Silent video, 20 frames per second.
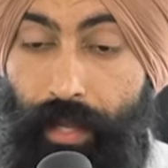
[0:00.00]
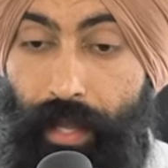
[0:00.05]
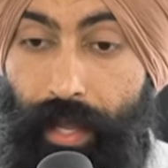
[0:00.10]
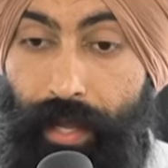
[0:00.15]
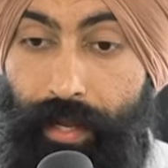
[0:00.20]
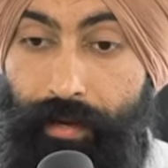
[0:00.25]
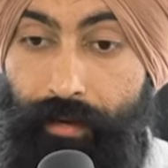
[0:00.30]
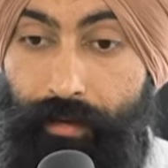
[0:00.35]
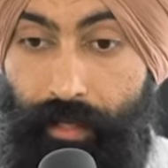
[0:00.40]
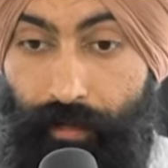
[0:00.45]

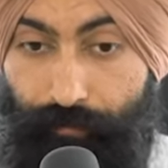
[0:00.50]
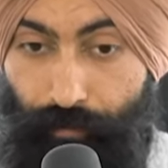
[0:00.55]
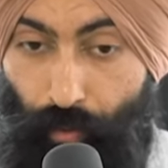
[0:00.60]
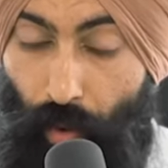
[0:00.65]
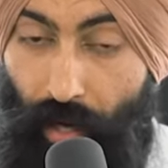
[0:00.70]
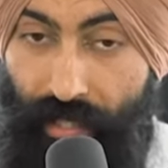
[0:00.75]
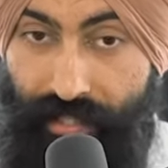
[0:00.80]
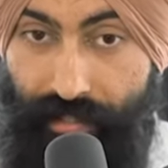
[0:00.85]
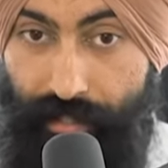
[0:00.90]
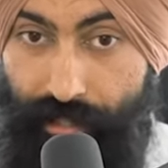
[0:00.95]
And if you're
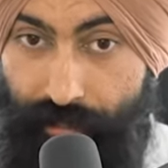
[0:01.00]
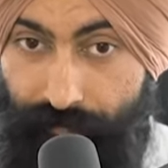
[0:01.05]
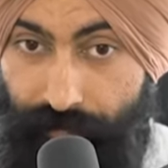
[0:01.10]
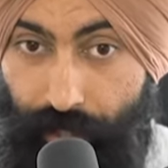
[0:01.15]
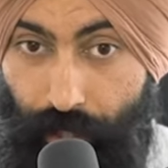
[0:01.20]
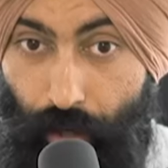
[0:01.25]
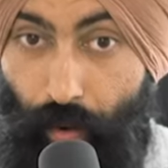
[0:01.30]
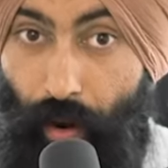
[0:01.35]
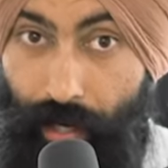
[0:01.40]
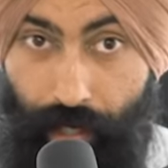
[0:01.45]
watching this
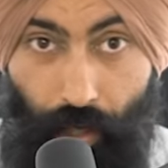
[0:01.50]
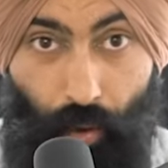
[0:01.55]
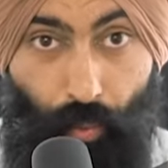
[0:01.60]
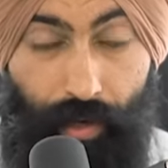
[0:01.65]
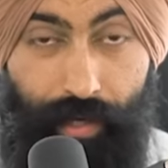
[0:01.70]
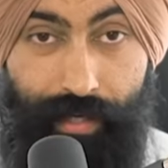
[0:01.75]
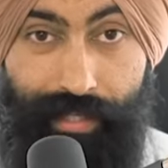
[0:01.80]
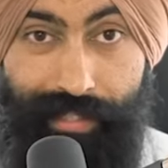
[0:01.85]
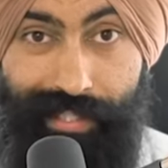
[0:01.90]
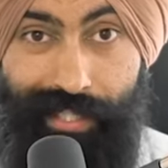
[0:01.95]
video, I know
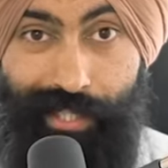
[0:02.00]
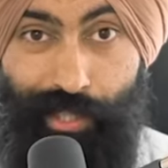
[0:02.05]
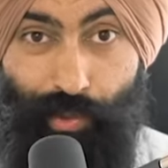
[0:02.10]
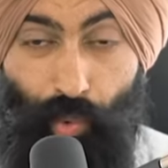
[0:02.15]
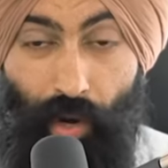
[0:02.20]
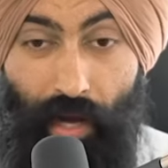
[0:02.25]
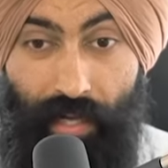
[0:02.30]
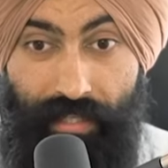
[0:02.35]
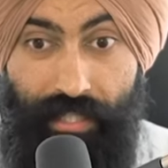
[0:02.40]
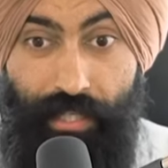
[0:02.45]
what it is that you
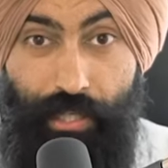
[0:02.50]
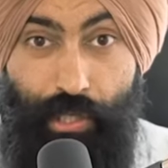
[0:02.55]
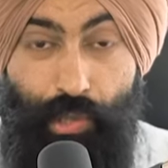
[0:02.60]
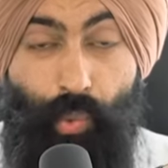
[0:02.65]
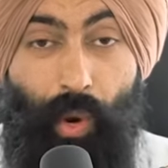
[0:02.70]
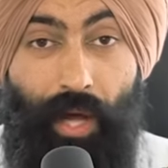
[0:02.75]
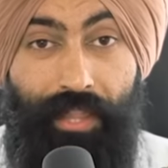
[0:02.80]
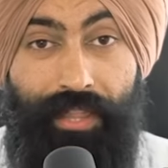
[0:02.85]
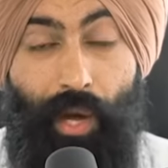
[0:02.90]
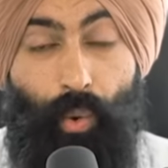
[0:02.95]
want. You
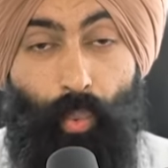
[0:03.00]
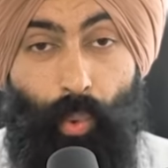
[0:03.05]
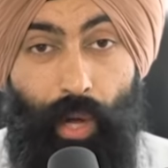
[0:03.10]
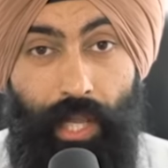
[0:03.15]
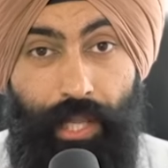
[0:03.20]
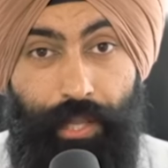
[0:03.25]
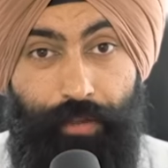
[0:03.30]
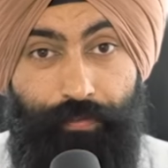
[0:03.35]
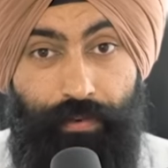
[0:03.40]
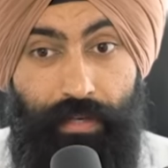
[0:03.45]
want that
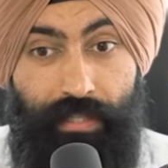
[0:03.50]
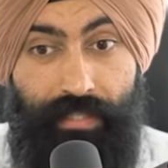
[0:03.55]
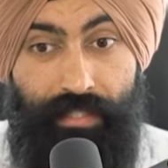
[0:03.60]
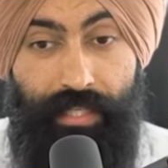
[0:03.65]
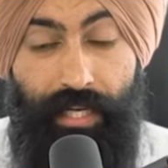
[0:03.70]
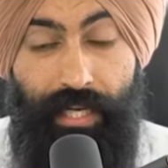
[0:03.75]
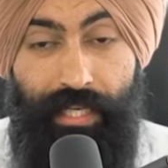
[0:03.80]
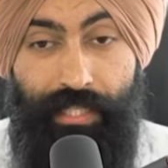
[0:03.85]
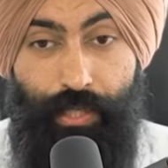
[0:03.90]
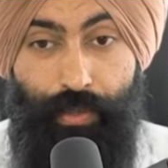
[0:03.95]
wealth
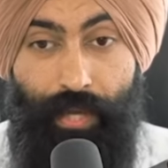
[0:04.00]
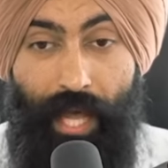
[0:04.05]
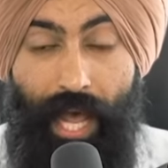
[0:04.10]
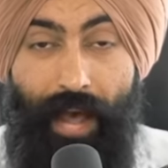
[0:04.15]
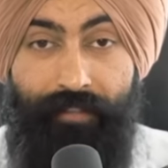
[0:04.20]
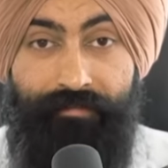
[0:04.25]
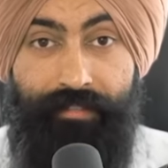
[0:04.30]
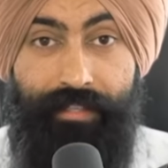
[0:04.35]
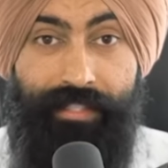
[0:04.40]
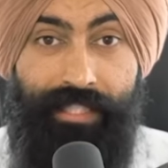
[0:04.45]
first. So you
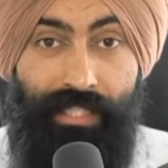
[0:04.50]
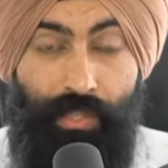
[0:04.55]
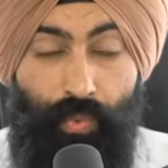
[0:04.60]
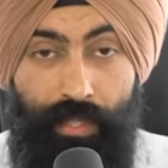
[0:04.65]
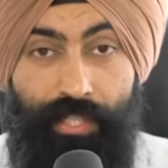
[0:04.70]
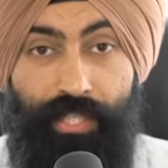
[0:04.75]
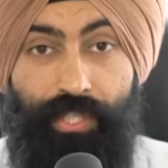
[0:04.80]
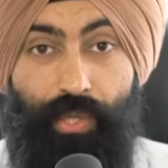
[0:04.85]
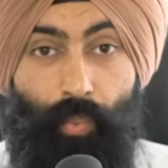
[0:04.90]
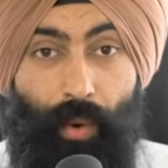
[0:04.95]
have to
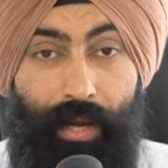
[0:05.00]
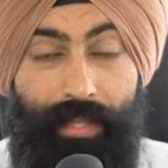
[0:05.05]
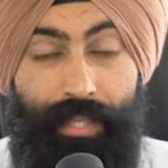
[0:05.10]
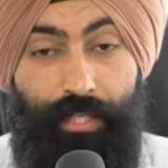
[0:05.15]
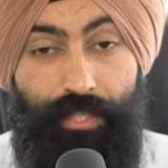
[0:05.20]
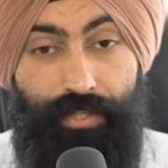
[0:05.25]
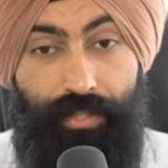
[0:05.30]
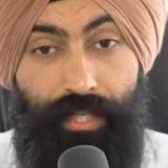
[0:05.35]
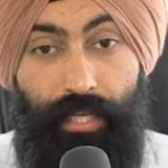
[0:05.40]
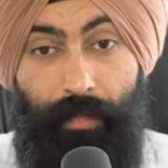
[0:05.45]
switch the way
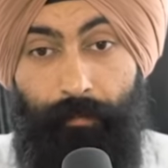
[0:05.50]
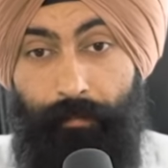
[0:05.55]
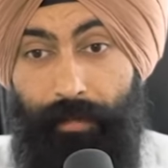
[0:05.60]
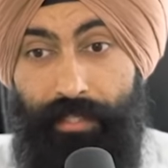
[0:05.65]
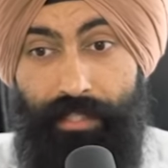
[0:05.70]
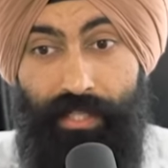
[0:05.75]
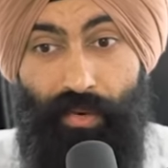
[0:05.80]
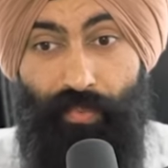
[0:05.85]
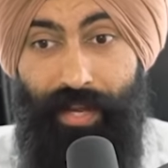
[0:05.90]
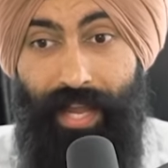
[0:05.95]
that you think,
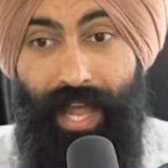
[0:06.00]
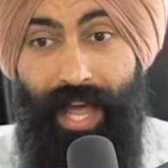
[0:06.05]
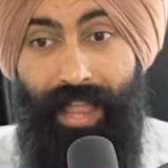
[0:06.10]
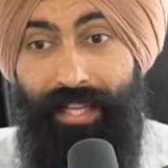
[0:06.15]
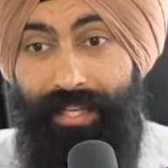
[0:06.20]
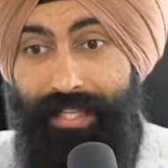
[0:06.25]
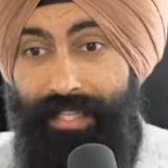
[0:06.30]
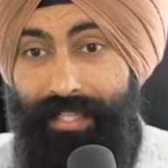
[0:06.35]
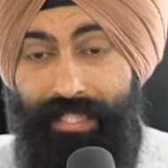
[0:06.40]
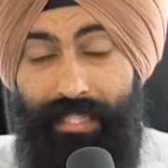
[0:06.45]
because the
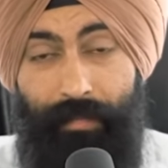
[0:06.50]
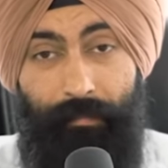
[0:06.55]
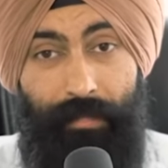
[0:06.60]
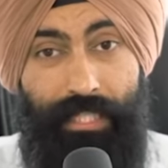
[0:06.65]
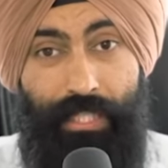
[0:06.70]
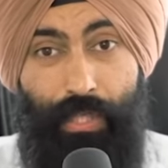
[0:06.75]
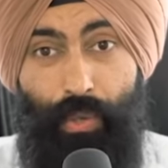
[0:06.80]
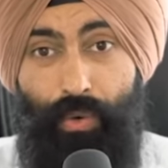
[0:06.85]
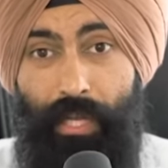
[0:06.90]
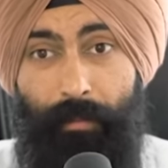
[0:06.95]
reality is the
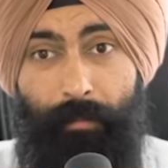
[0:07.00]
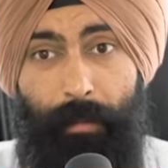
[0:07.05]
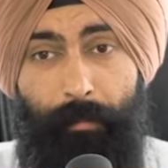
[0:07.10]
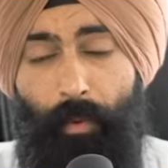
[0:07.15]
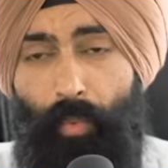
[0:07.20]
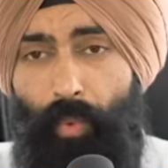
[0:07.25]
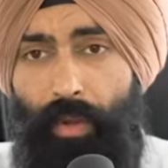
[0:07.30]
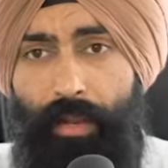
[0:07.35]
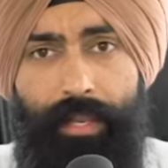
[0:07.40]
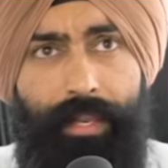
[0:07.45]
majority of
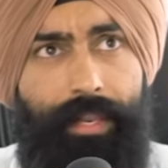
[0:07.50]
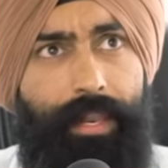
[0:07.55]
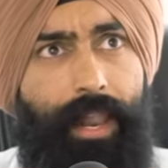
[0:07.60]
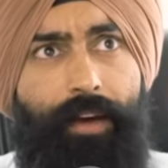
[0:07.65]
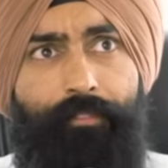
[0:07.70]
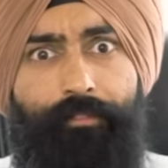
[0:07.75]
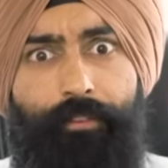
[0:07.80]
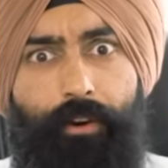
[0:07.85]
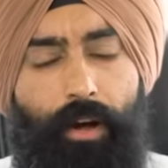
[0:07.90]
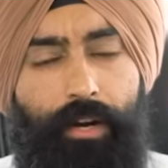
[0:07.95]
people will
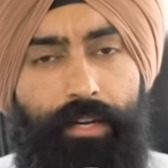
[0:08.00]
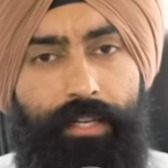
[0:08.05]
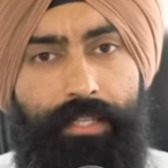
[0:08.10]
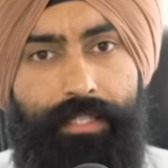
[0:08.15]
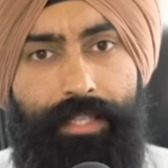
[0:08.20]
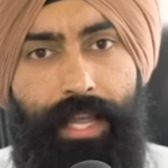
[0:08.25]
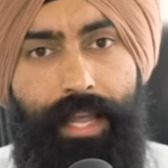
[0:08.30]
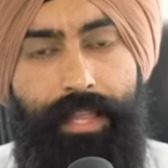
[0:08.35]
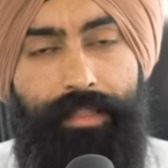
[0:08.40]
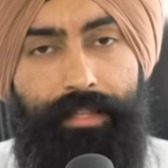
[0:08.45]
never
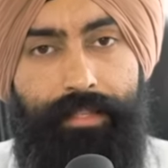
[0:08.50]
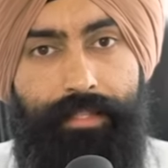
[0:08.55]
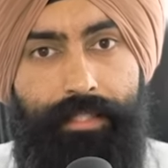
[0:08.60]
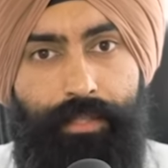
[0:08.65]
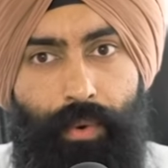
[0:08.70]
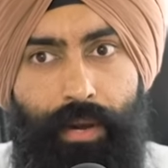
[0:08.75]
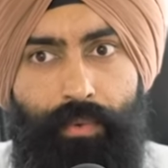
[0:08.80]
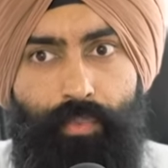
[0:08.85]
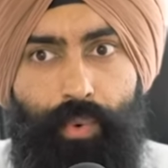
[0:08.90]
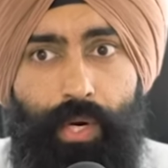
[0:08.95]
understand
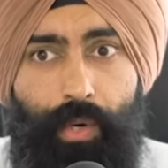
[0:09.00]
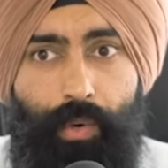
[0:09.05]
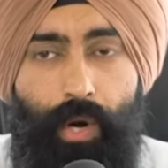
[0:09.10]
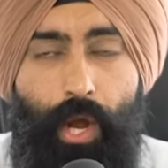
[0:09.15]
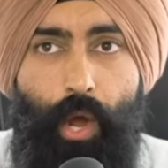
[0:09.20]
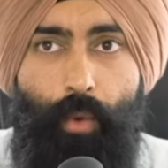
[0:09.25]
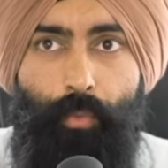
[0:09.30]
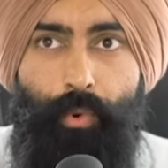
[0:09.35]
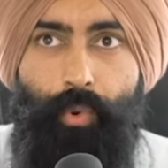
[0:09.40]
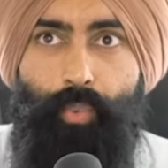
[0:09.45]
this, right? We're,
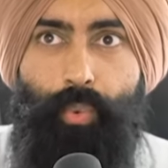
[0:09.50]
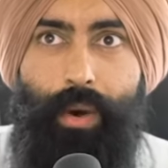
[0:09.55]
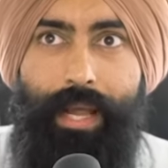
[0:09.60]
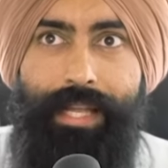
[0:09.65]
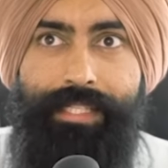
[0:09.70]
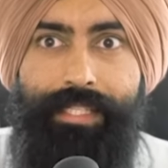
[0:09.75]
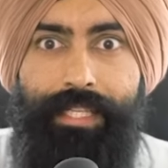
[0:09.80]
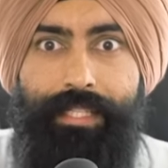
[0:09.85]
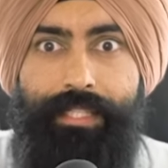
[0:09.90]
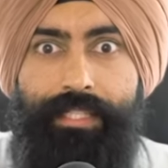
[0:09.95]
we're
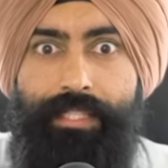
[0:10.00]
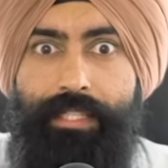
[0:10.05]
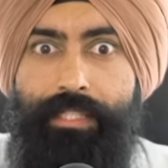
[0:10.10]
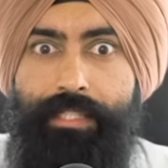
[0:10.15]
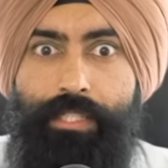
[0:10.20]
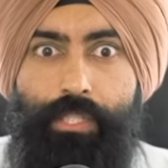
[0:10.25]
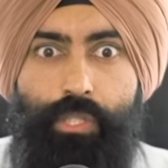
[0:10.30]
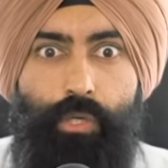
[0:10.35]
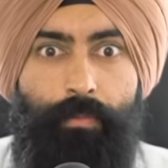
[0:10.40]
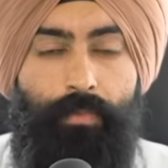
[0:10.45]
raised in this
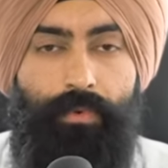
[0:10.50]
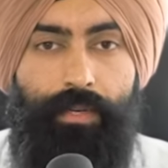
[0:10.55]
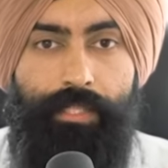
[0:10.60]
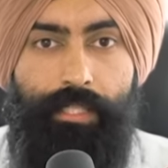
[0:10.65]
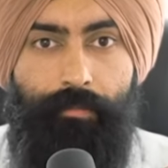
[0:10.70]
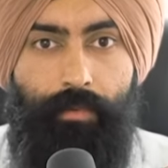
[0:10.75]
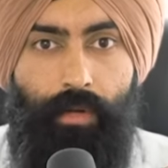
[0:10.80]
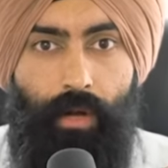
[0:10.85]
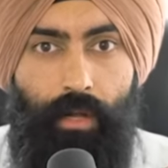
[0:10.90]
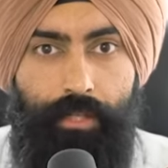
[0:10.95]

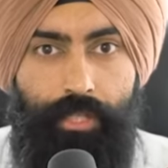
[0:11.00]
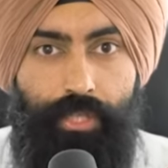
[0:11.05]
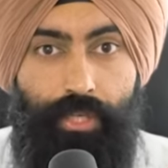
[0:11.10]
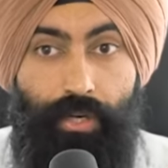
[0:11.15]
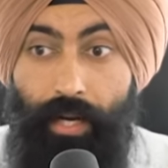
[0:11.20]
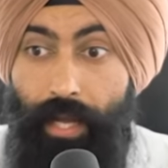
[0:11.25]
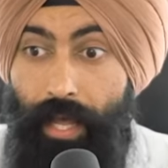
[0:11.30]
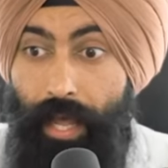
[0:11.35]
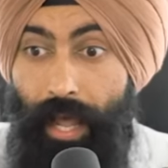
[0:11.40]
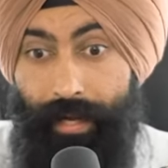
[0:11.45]
consumerism
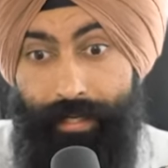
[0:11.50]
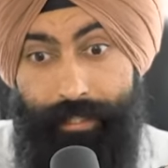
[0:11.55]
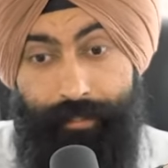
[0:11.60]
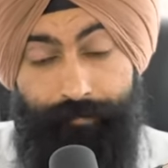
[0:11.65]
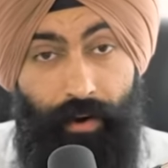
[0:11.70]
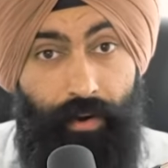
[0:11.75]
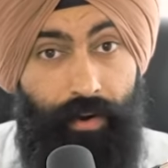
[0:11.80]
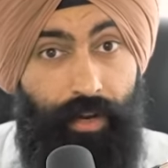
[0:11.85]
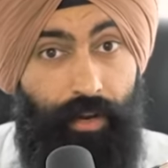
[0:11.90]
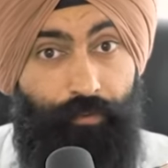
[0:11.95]
culture, and it's
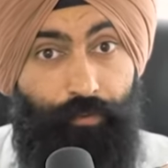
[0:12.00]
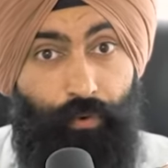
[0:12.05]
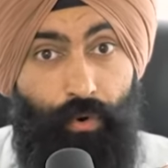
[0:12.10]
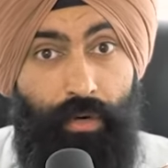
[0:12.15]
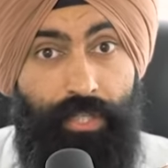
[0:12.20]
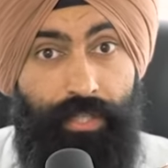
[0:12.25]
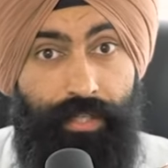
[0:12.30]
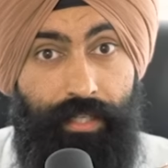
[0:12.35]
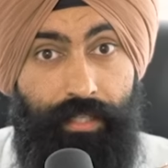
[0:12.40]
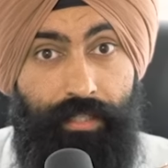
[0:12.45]
very
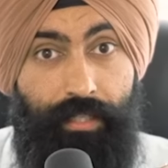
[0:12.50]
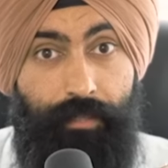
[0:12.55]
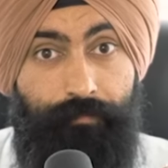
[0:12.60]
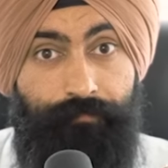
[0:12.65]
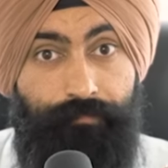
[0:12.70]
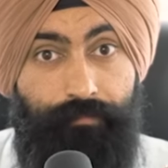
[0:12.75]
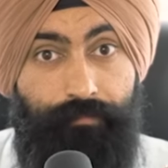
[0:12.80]
unfortunate.